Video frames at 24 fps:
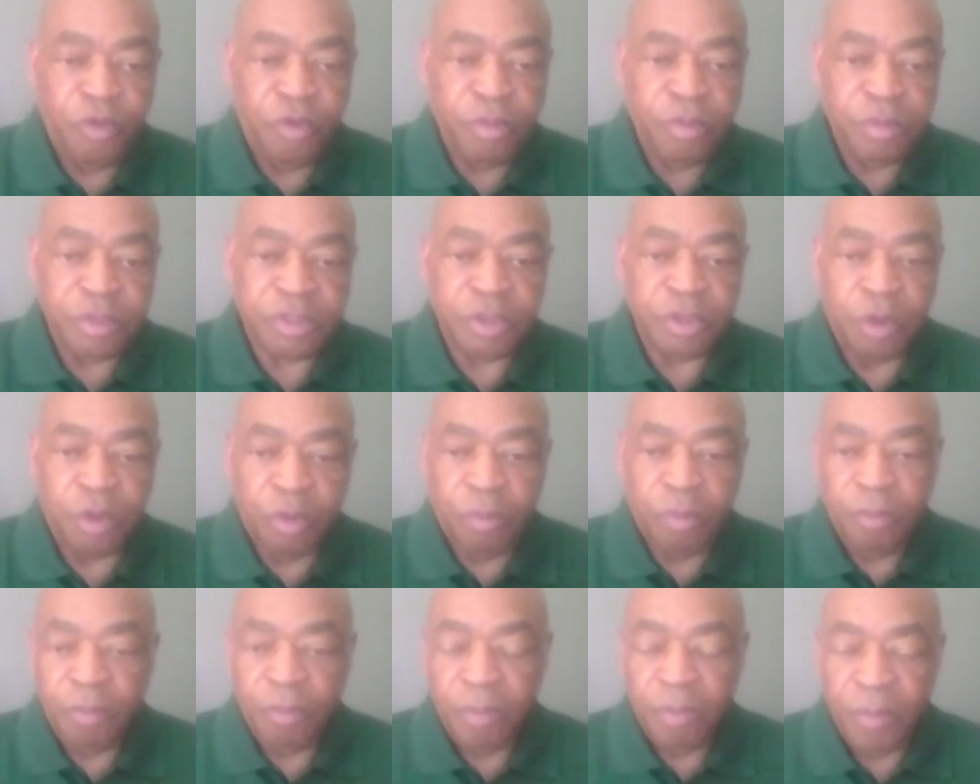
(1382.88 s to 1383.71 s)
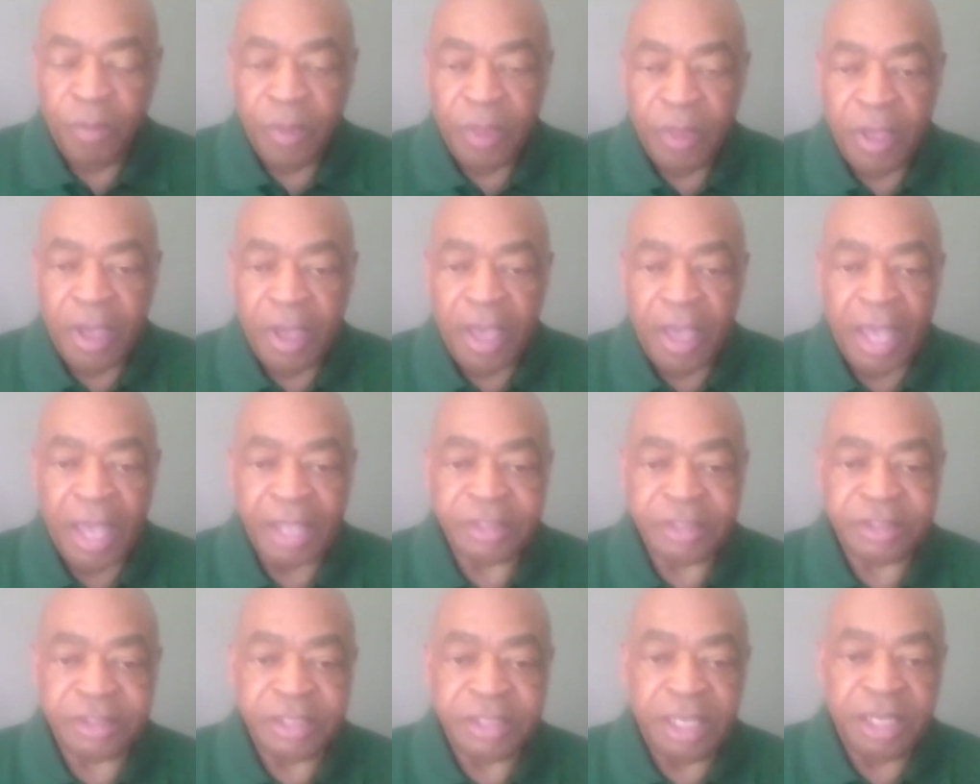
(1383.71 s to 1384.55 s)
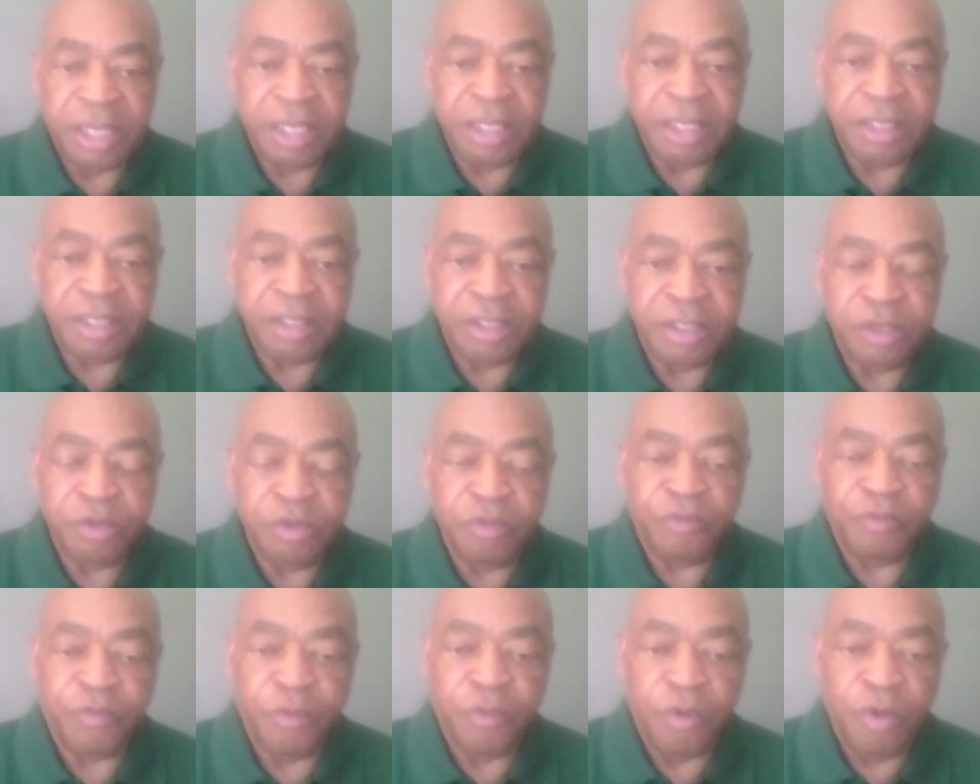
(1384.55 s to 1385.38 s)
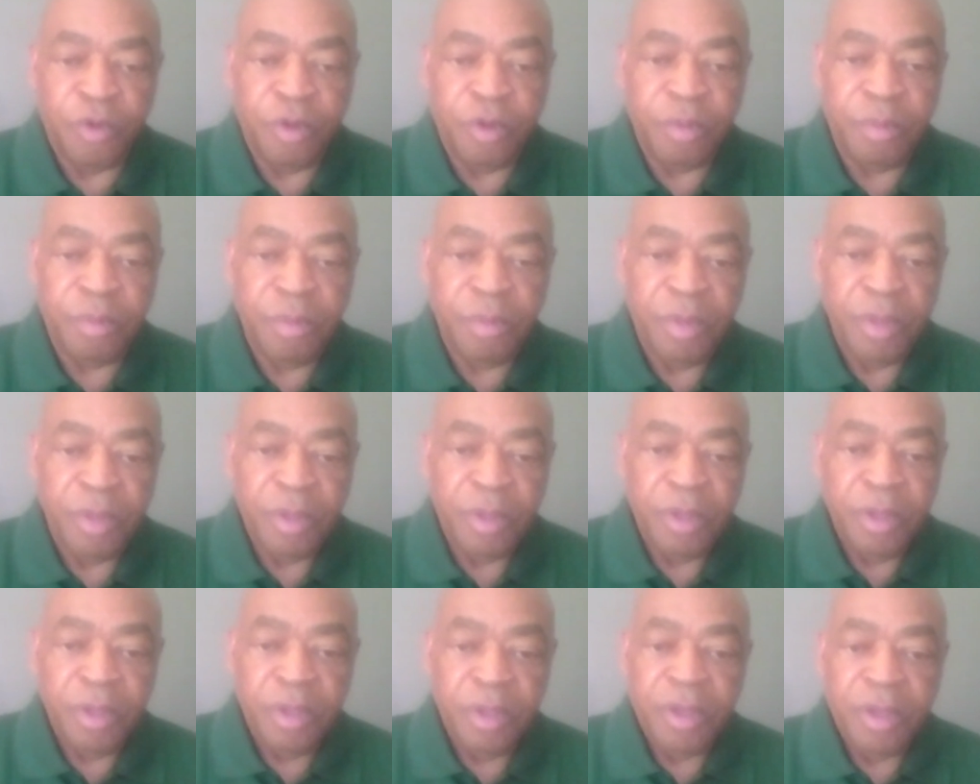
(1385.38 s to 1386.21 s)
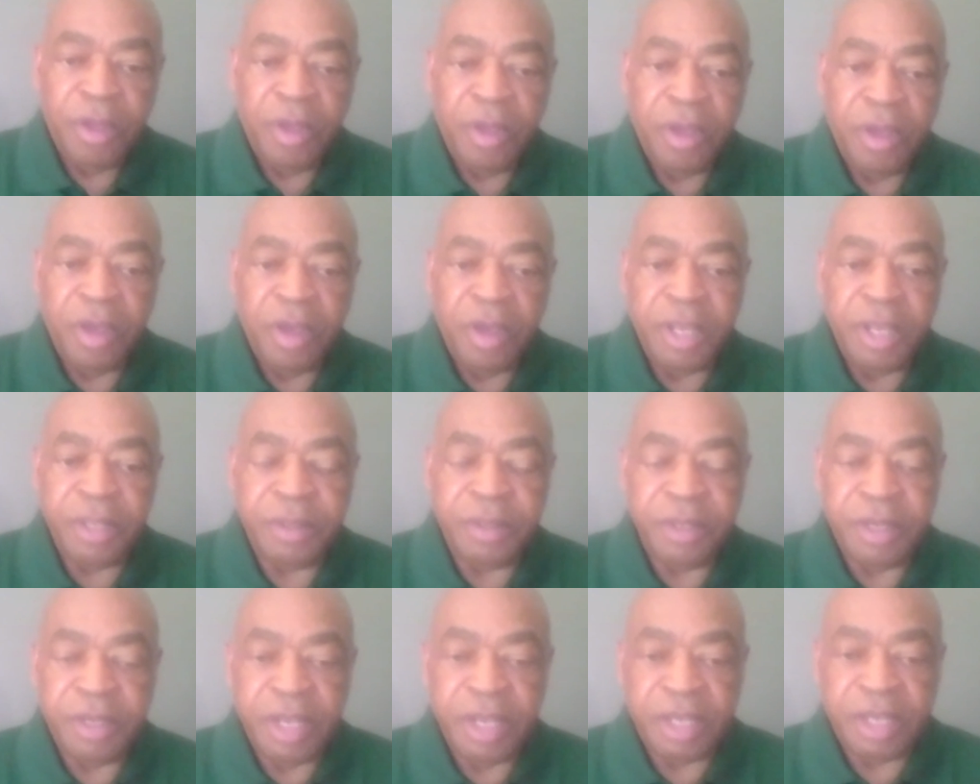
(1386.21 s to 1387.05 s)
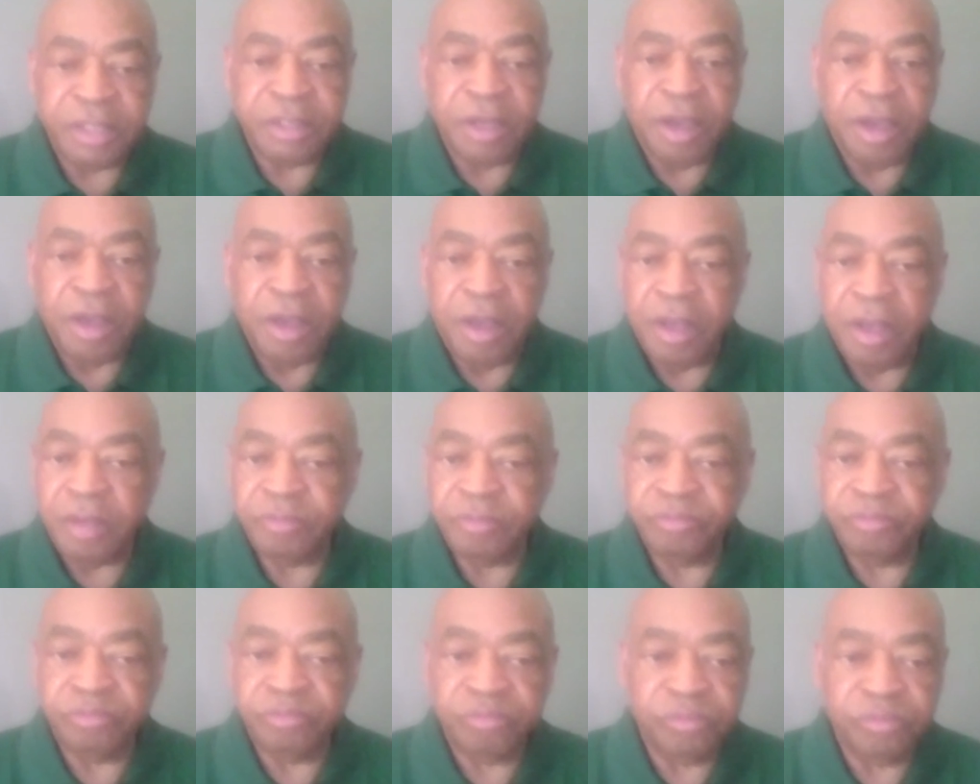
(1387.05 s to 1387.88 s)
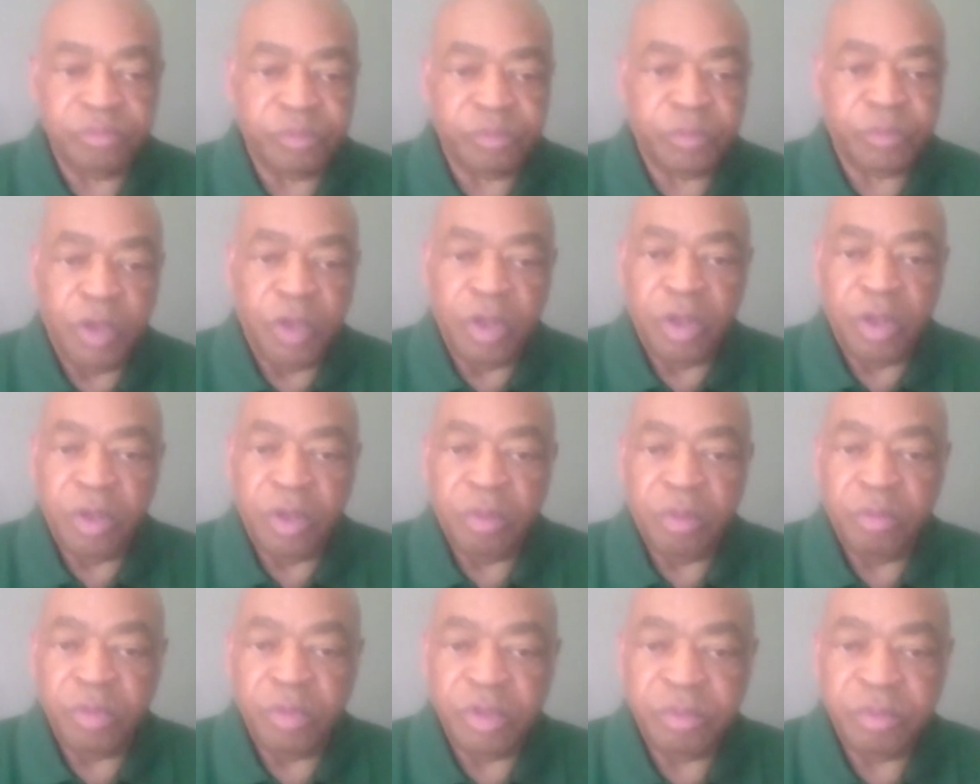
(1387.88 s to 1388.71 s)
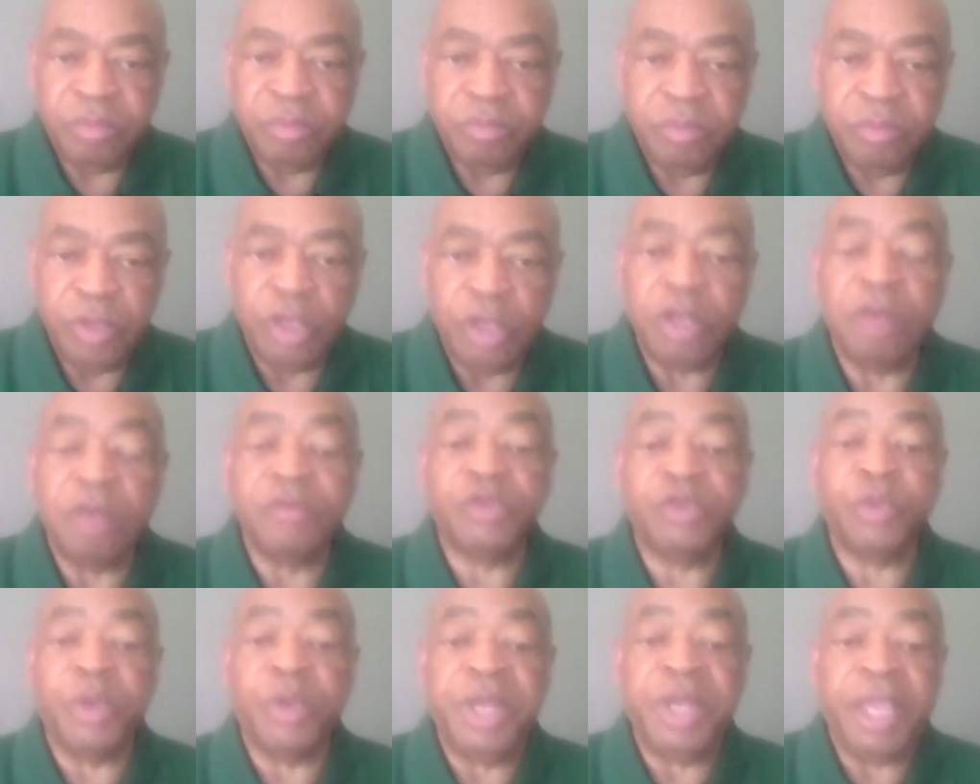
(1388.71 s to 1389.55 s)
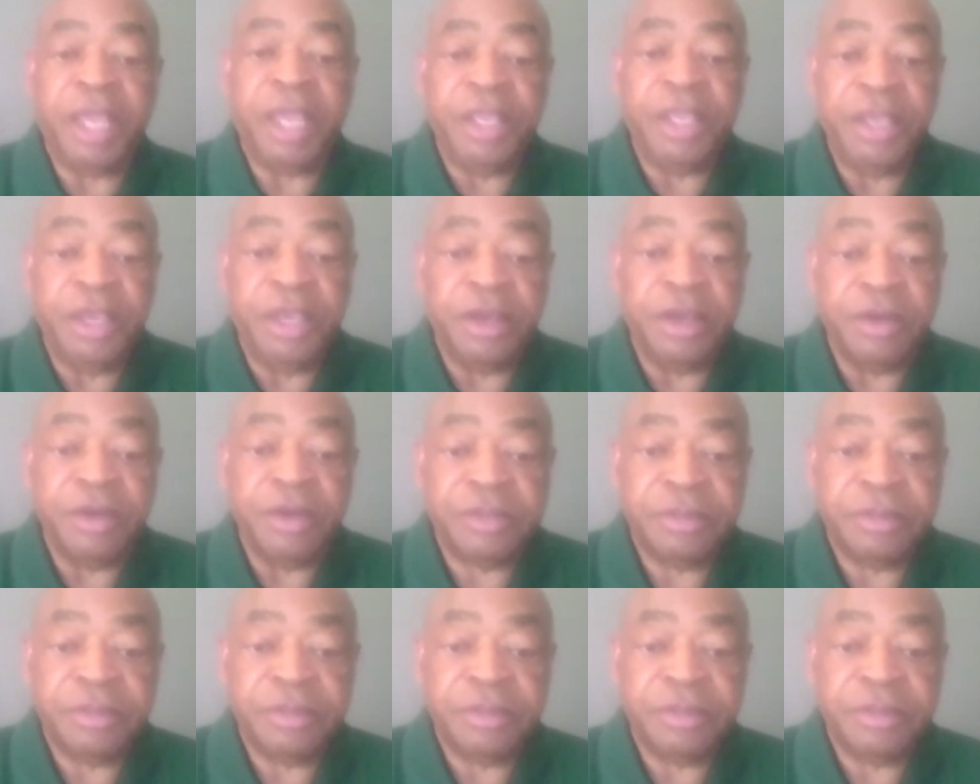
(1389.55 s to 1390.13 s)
And so I stayed in uniform in the National Guard a little over 28 years.